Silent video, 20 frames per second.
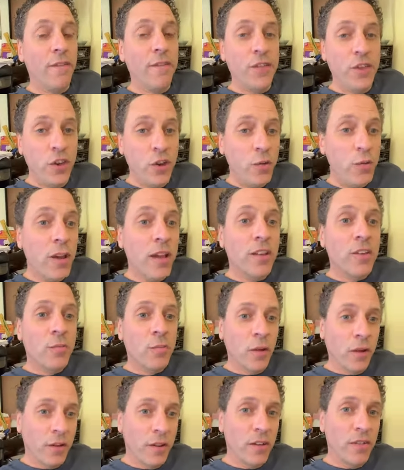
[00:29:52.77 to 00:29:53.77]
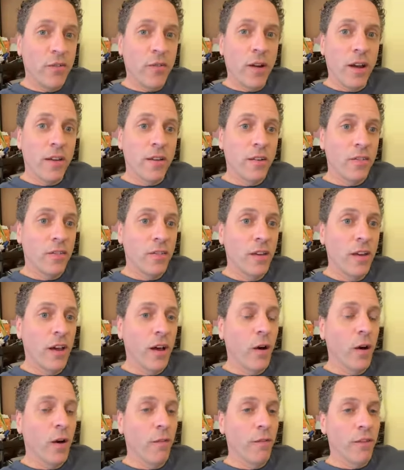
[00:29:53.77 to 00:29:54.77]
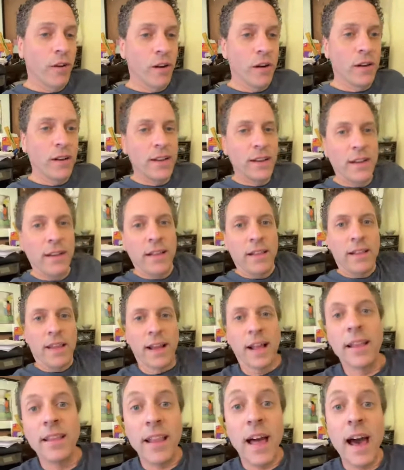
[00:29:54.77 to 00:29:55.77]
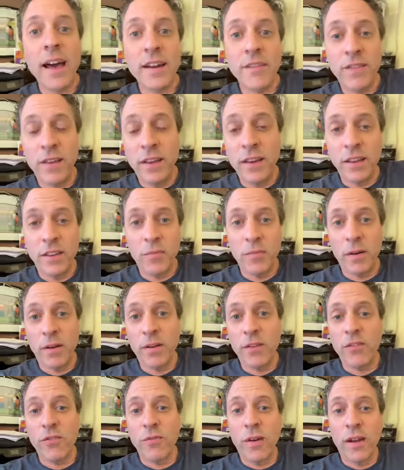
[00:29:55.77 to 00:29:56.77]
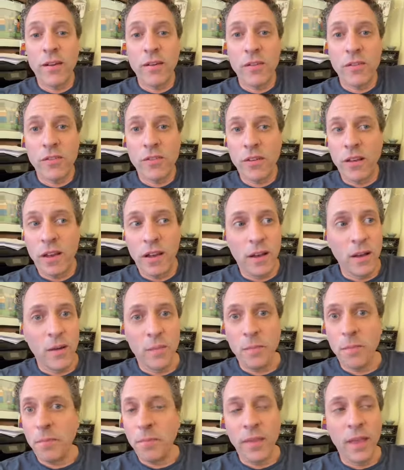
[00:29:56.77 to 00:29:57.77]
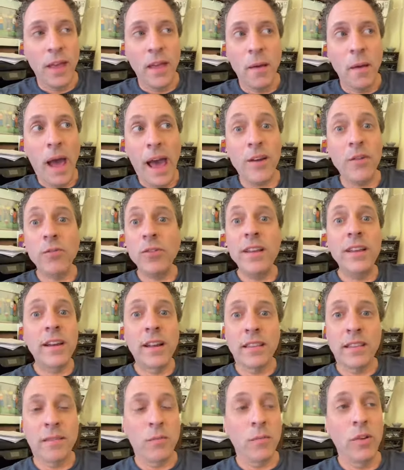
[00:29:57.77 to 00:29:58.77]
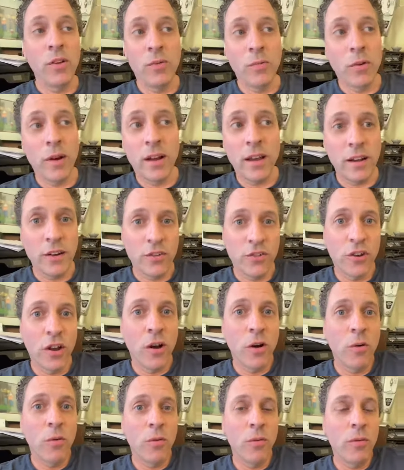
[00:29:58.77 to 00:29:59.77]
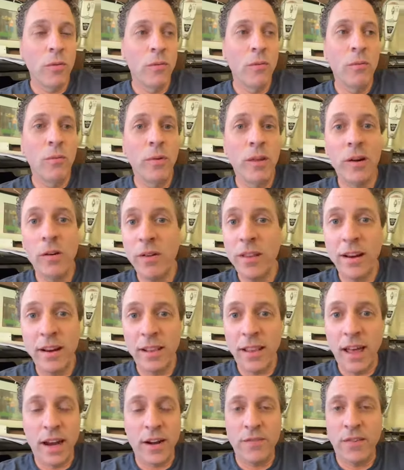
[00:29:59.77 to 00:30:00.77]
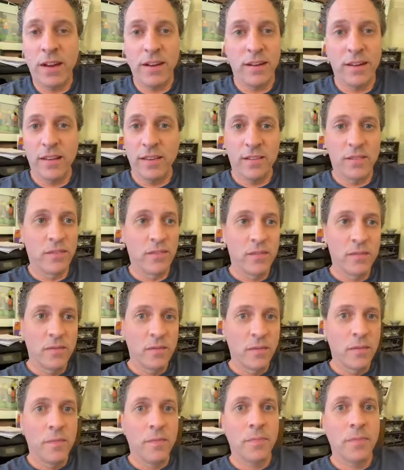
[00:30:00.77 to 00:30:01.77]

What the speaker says: a few experienced writers over like a lot of inexperienced writers. I don't need a, when you're working on a show, we don't need a lot of ideas.